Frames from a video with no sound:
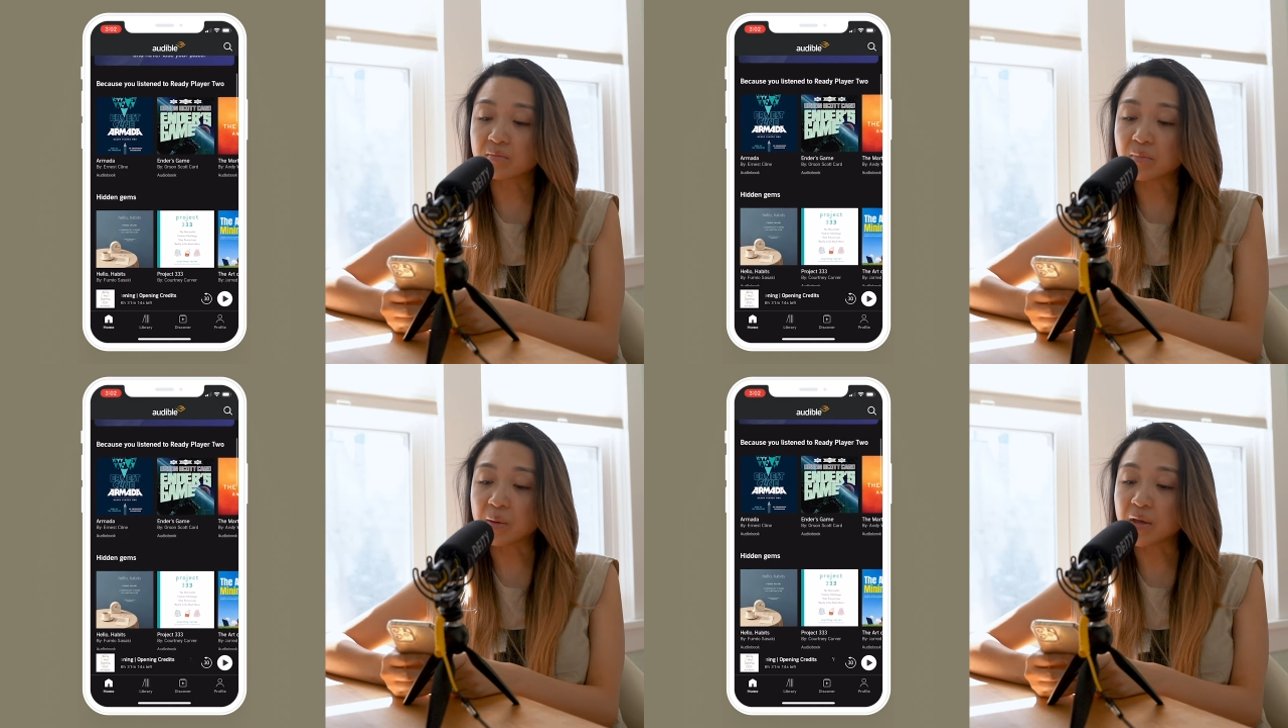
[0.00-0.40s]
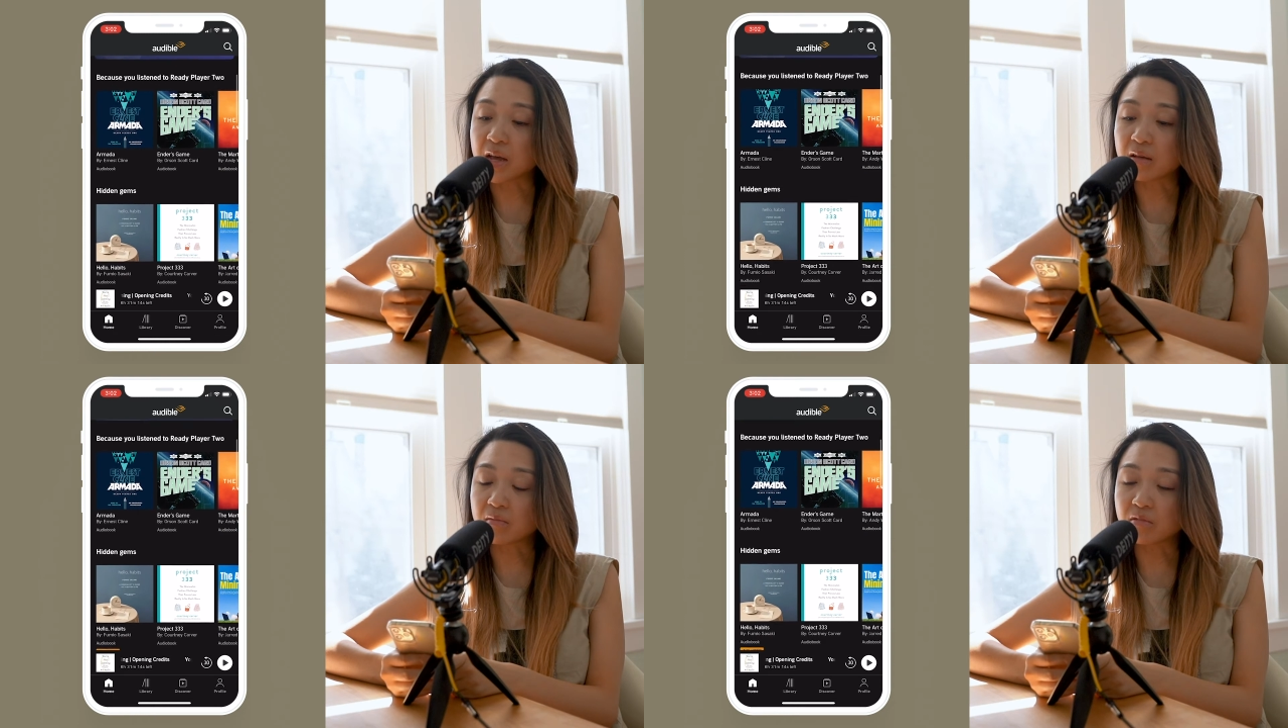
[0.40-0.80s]
maybe
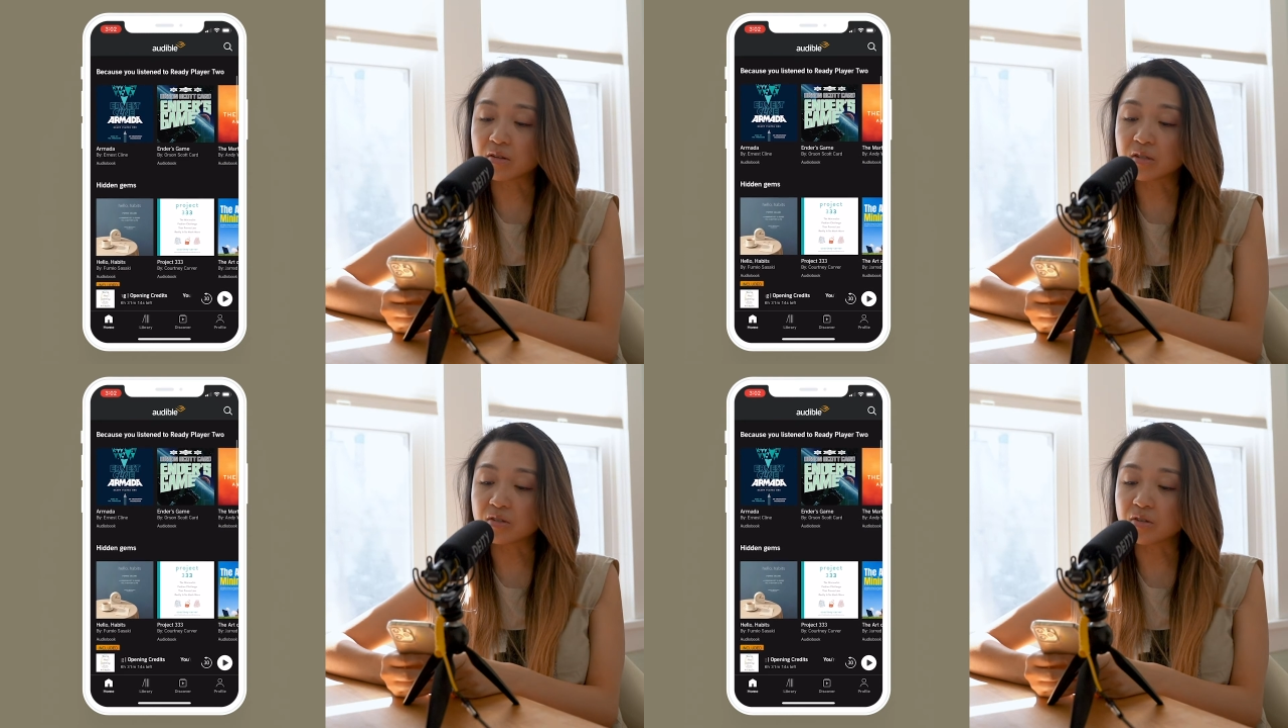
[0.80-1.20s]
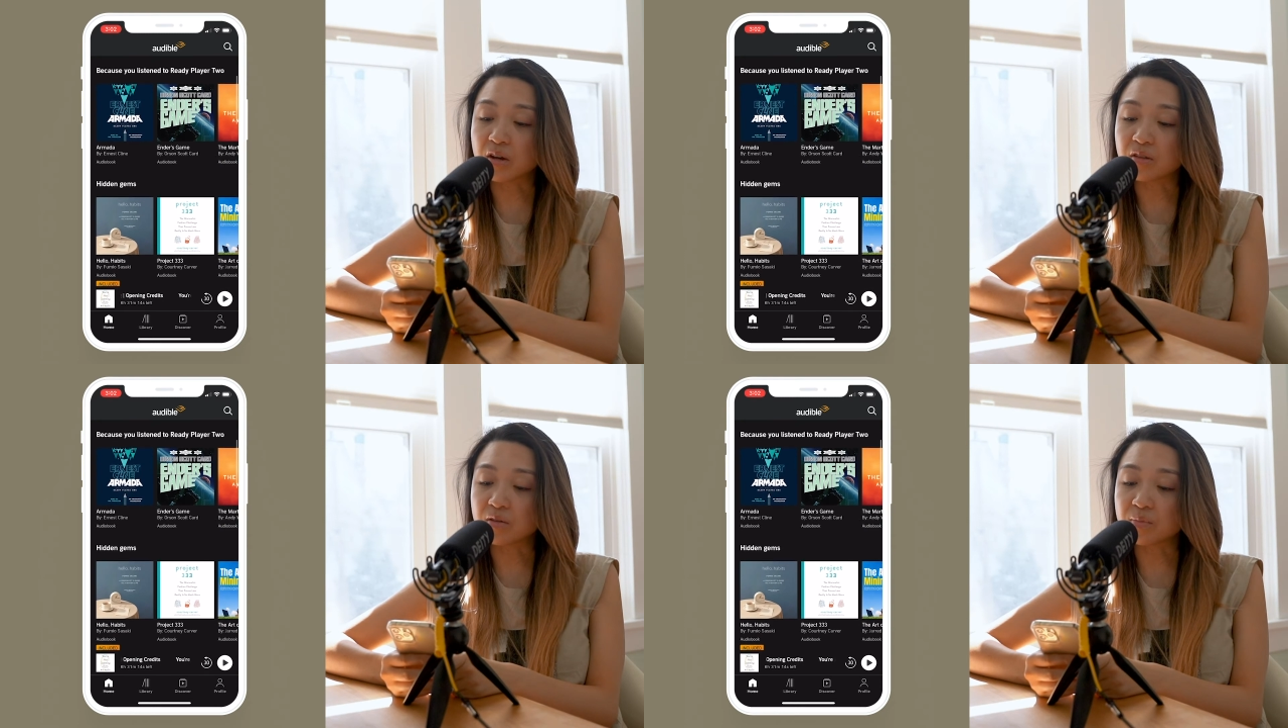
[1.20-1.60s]
I looked into
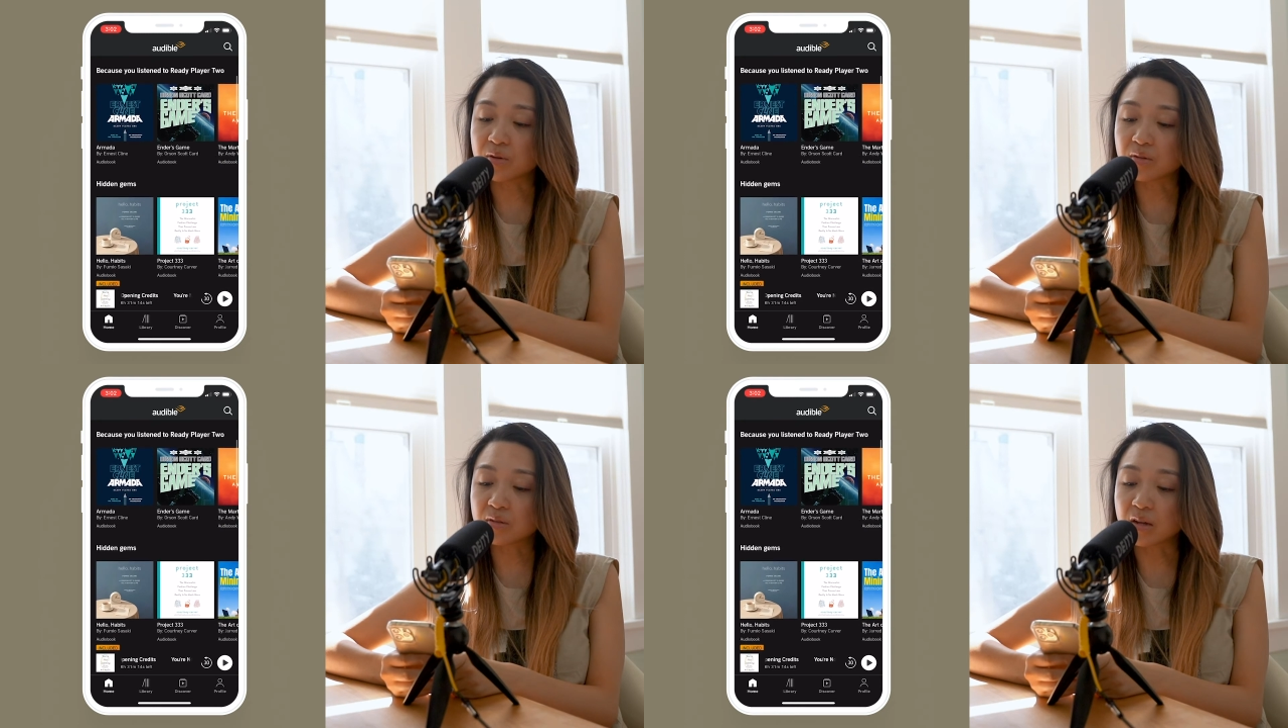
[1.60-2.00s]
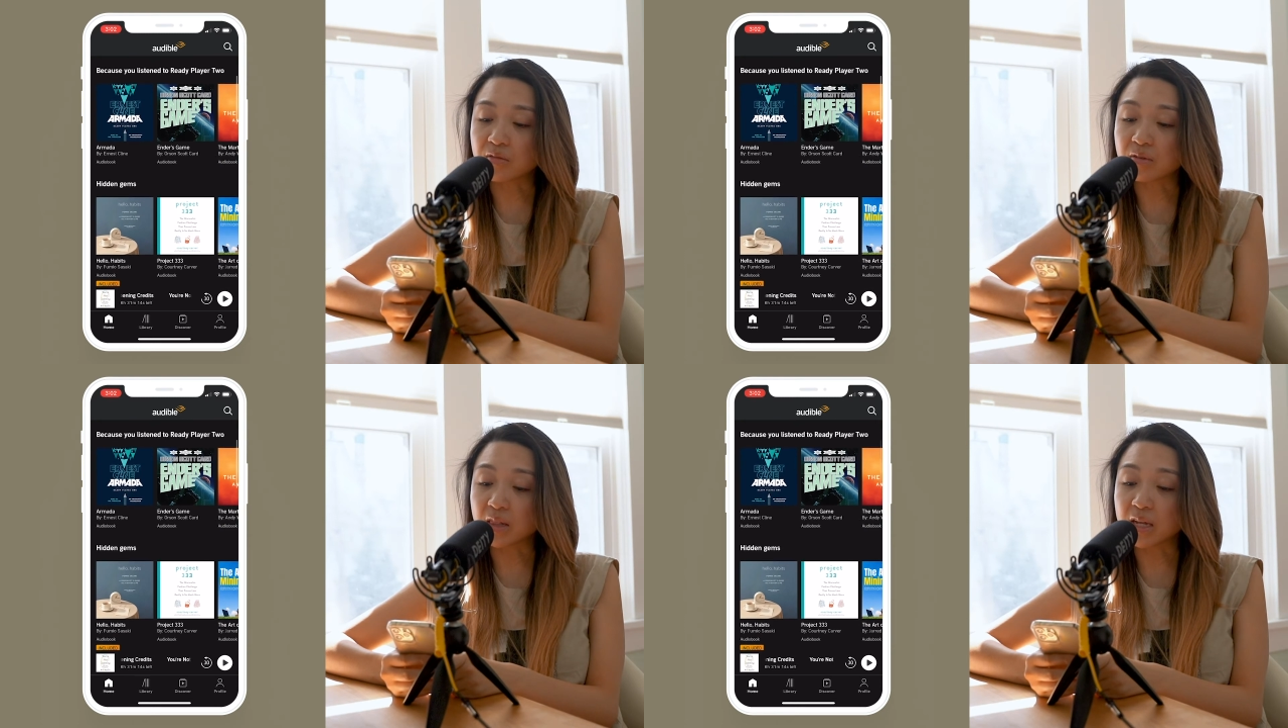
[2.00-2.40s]
other books that are
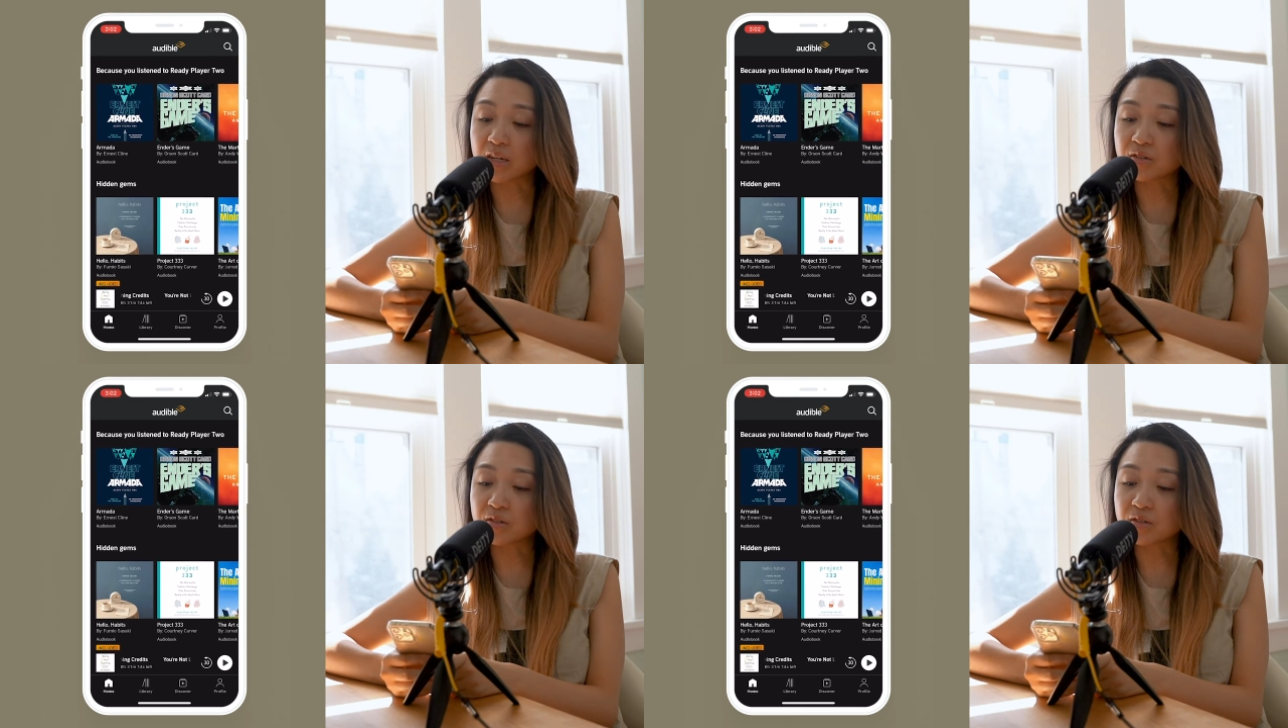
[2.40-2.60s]
related